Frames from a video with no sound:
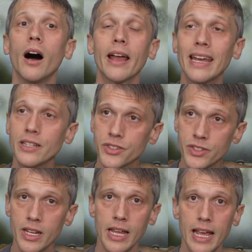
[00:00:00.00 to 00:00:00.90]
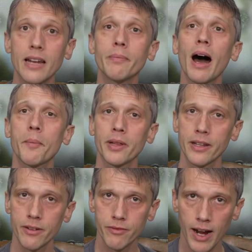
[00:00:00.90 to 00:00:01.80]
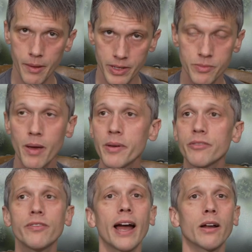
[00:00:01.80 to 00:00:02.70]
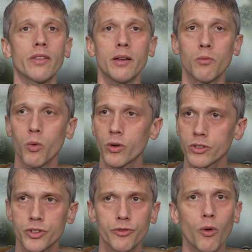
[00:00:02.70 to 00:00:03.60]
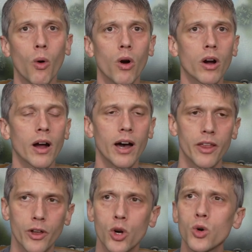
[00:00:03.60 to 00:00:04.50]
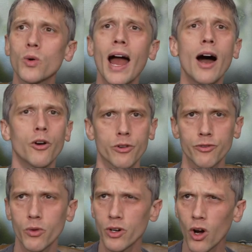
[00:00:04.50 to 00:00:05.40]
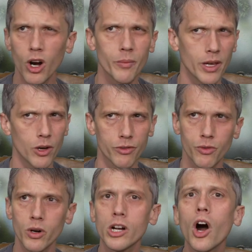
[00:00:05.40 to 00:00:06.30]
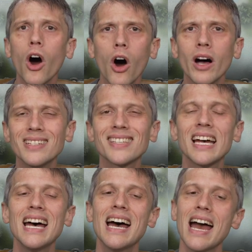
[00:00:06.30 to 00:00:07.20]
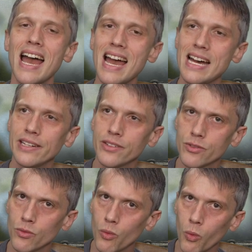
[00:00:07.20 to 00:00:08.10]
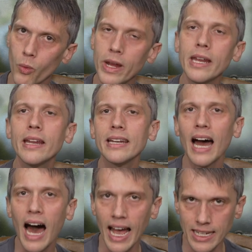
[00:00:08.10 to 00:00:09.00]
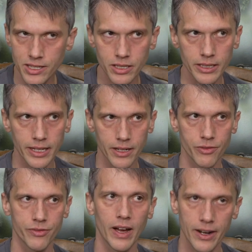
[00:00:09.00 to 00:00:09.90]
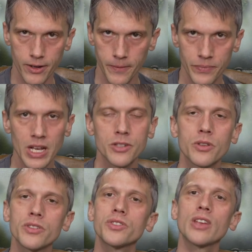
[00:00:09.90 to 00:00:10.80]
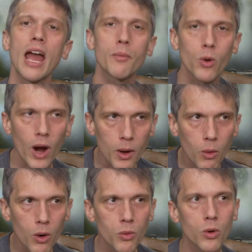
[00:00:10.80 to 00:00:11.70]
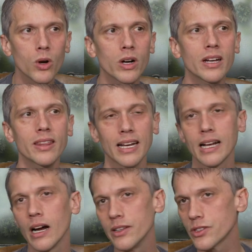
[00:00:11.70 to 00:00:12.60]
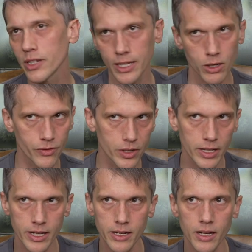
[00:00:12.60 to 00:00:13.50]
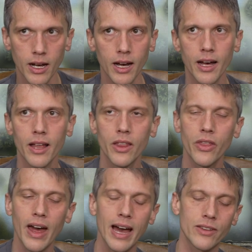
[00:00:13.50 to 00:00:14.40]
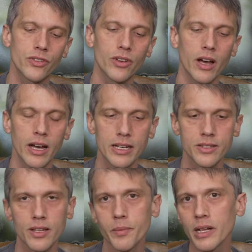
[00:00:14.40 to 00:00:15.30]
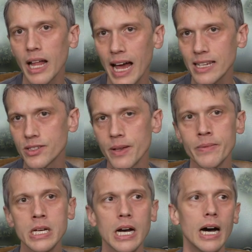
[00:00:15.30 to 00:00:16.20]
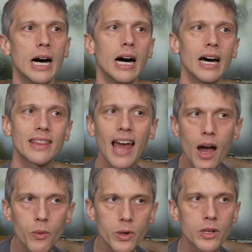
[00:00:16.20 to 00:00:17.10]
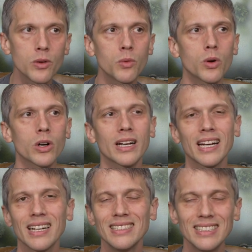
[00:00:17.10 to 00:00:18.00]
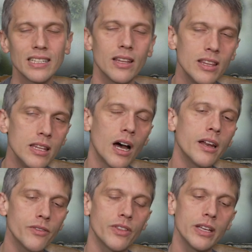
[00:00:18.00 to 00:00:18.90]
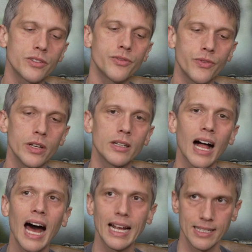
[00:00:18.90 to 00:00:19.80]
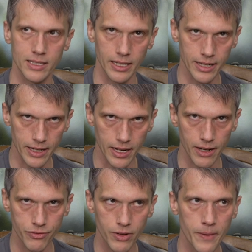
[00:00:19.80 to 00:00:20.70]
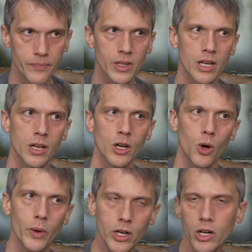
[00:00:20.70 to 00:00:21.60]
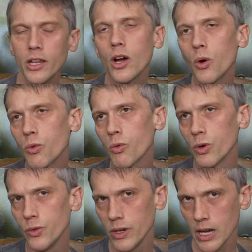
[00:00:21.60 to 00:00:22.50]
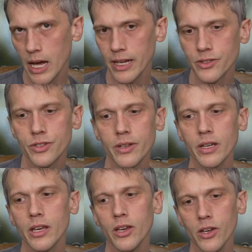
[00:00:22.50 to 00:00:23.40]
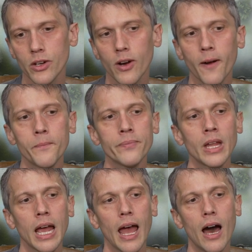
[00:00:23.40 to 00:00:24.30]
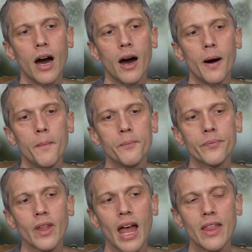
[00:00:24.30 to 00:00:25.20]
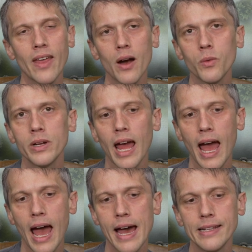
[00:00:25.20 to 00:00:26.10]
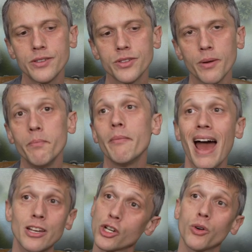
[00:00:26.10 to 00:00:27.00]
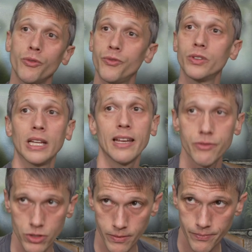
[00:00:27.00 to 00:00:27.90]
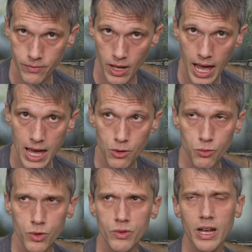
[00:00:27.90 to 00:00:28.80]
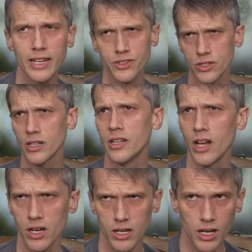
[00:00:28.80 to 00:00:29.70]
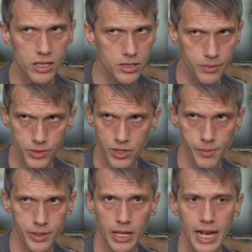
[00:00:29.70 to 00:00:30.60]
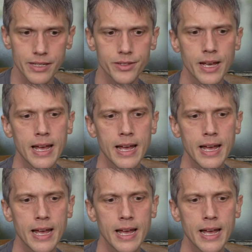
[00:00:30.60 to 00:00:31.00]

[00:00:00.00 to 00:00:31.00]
in a city, in a populated environment, maybe a fighter that works for the crown or for an army or for a cause. And we need an isolated fighter. So the samurai won't work, the gunslinger, if you did that subclass, that wouldn't work. None of these feel isolated enough. We could go Rune Knight here, and that would add some magical flavor. And a Rune Knight's an awesome subclass.